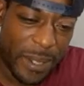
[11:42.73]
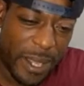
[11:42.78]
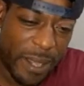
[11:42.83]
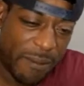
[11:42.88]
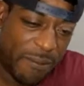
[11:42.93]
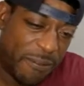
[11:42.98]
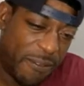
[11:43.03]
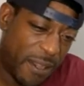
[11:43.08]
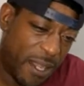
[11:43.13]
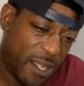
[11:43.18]

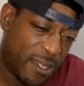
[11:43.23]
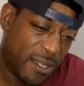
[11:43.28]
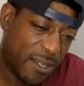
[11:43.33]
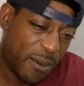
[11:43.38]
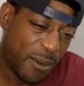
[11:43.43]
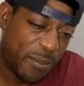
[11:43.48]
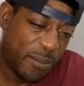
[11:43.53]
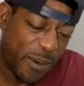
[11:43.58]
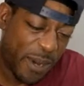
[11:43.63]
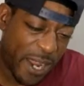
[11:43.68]

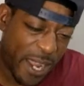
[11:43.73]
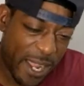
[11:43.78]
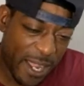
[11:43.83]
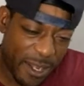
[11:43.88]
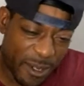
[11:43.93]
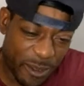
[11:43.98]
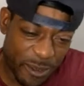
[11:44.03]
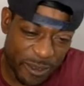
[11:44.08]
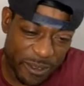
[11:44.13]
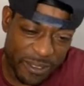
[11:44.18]
Alfonso
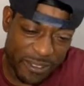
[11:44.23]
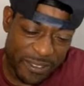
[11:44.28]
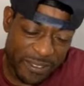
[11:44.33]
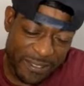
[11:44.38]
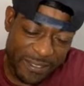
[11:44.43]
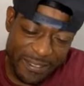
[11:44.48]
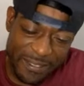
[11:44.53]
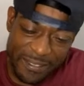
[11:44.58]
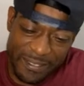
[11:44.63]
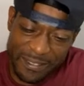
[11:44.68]
Brown,
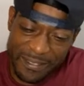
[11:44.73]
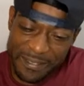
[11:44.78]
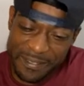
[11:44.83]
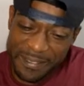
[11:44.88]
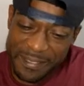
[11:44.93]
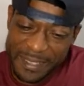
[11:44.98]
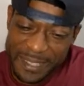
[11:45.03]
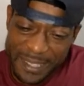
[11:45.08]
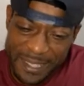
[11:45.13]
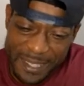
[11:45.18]

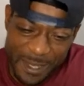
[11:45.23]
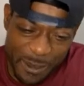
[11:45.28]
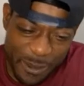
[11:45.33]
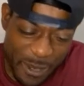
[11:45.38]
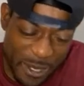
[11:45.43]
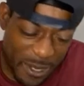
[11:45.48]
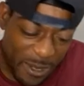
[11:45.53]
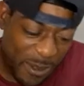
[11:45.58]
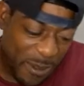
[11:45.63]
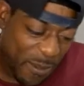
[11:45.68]
the
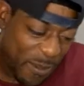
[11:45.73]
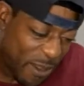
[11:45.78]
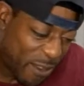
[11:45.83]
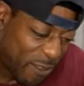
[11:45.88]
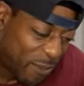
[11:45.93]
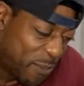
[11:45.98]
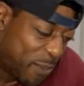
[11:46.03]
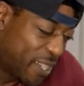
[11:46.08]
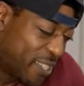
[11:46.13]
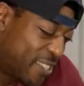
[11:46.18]
original
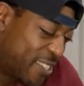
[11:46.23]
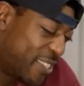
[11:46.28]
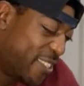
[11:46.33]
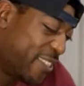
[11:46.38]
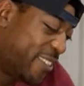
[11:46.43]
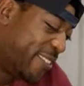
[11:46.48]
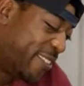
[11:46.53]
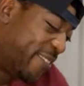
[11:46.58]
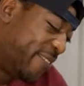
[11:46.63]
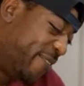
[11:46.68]

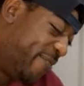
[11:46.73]
Mythbuster.